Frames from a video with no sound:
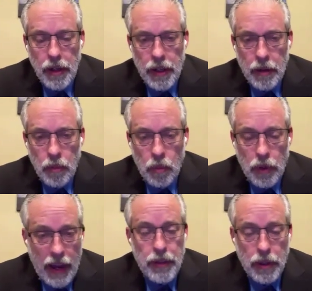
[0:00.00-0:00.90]

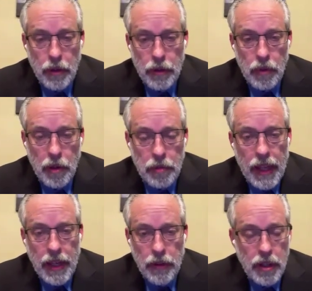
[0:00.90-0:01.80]
would have to go through a
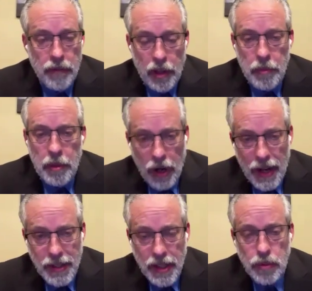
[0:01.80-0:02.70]
planned unit development
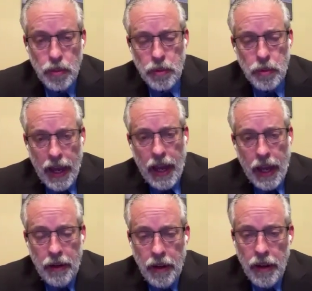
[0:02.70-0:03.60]
process, which would
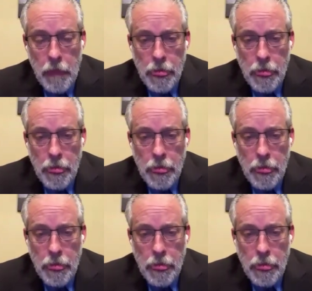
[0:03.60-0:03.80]
add